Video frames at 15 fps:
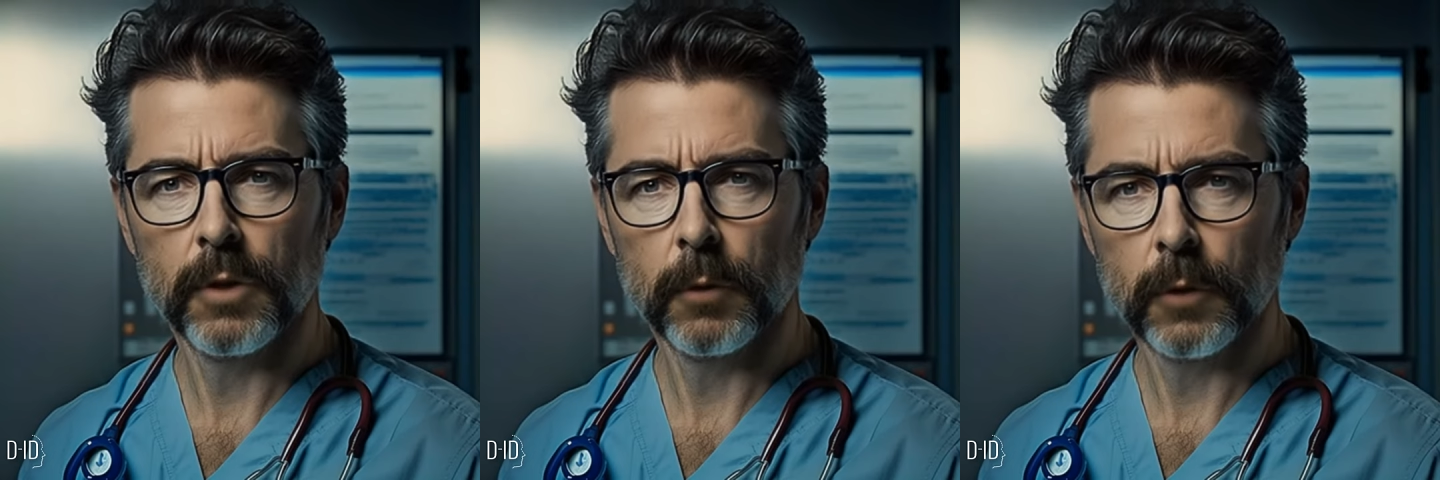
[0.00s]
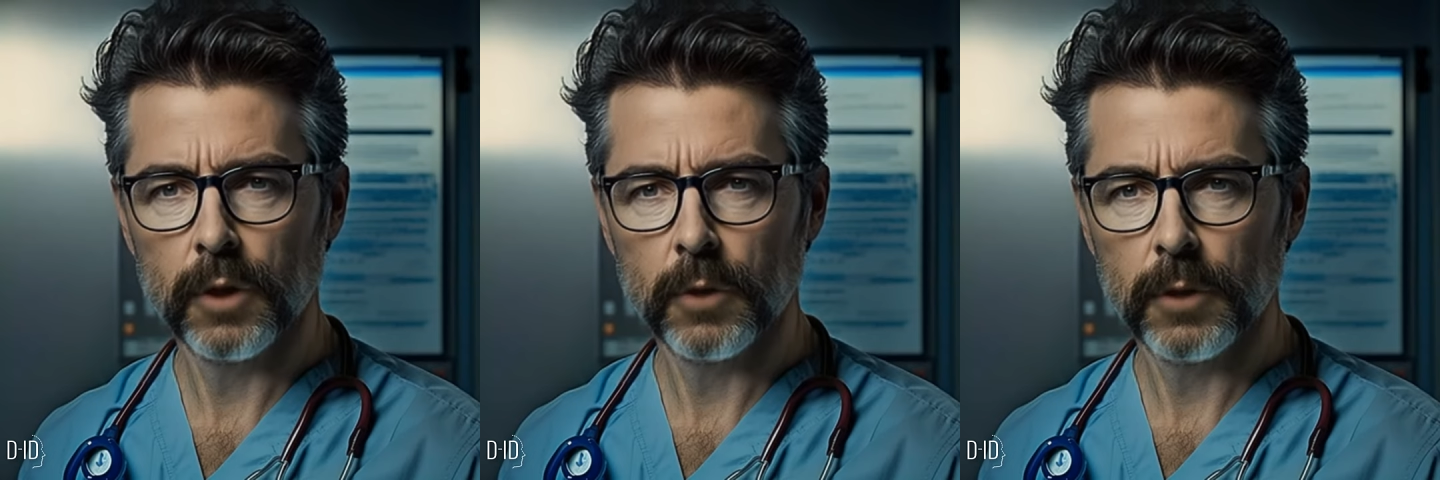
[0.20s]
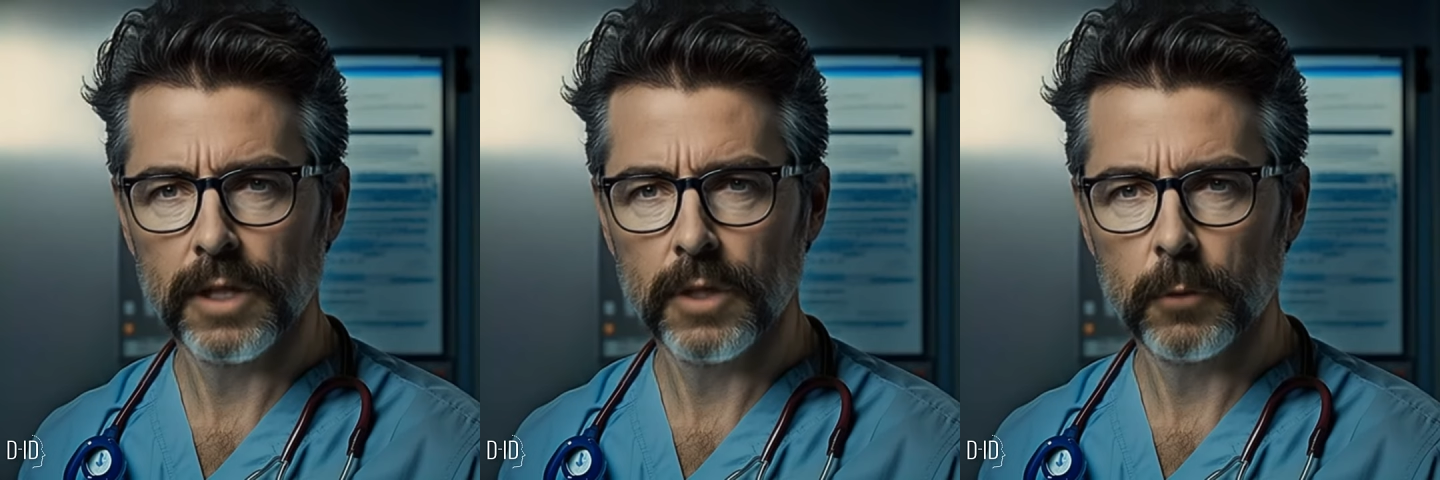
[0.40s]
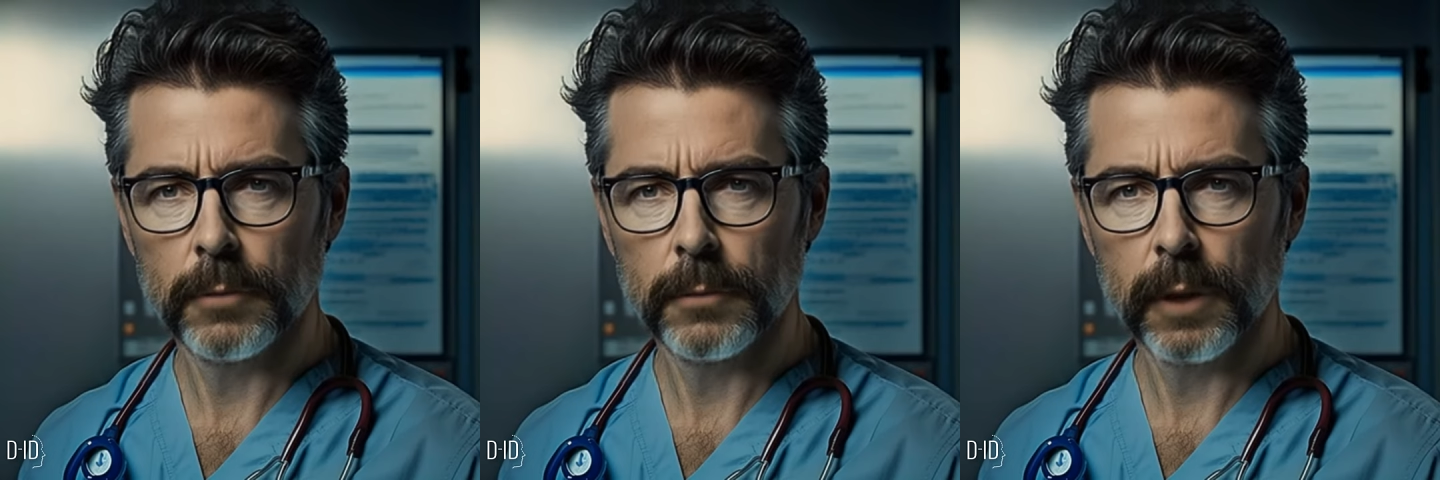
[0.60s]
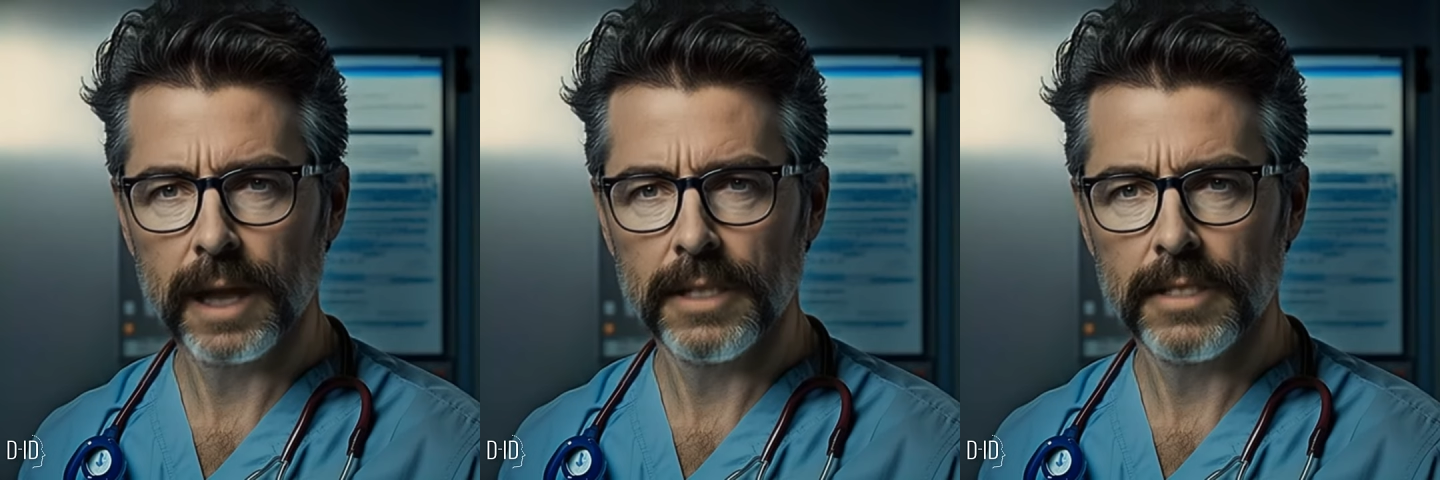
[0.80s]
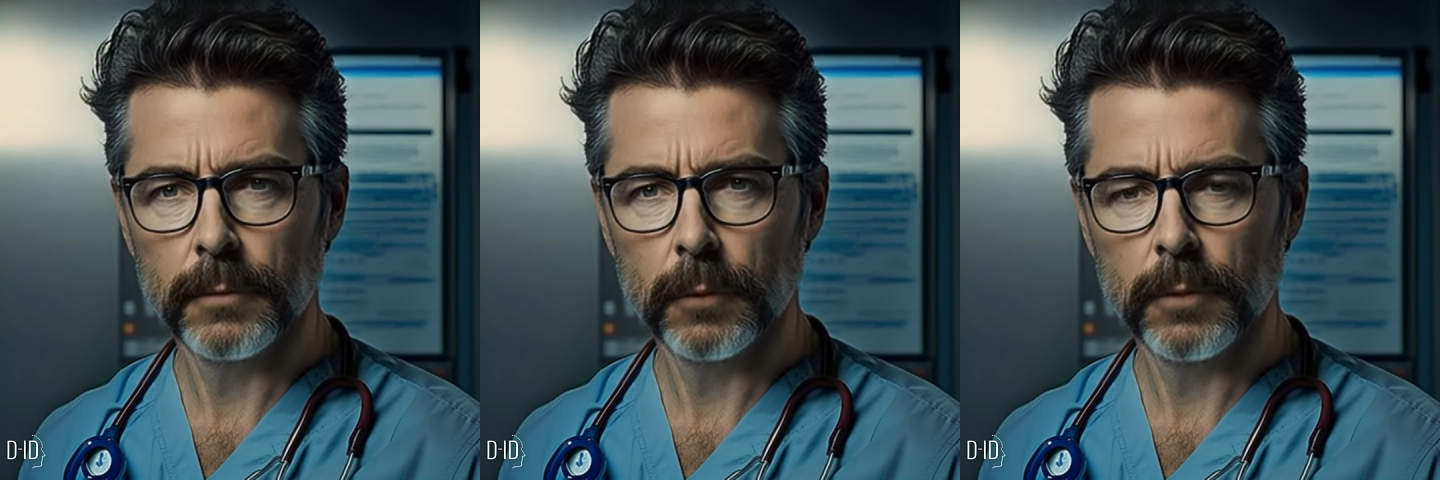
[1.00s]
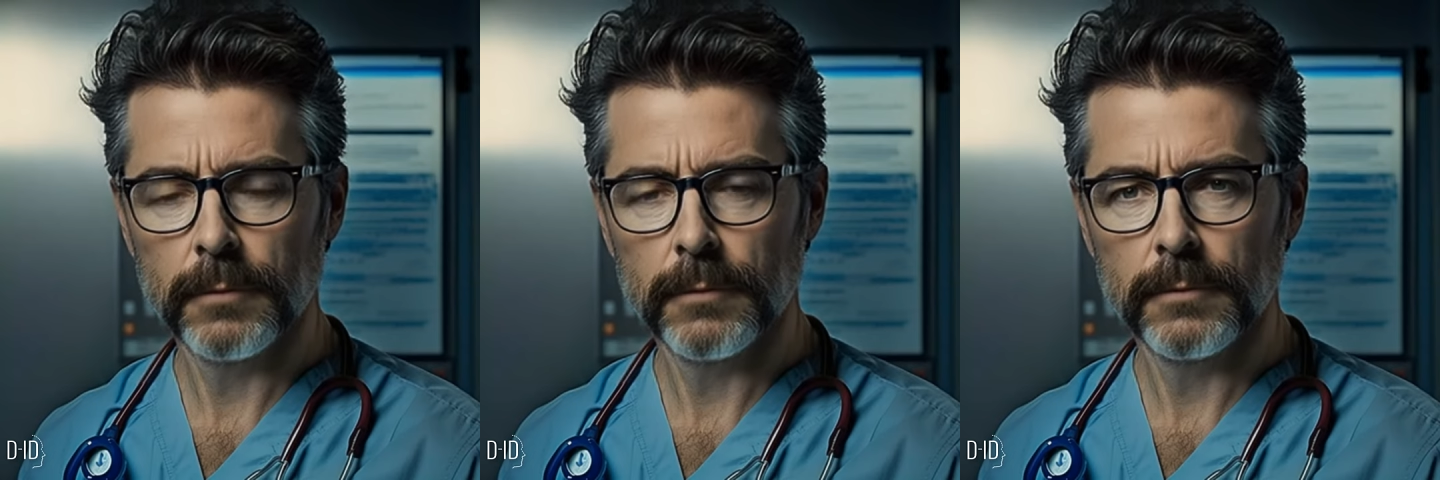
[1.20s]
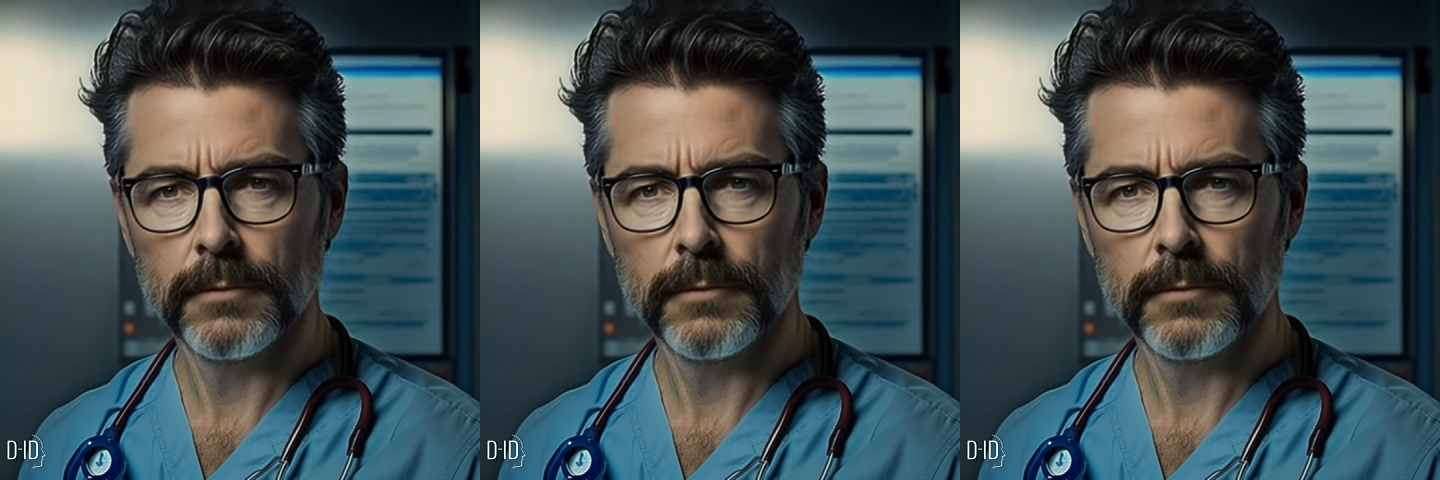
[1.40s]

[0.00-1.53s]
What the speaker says: to increase when possible.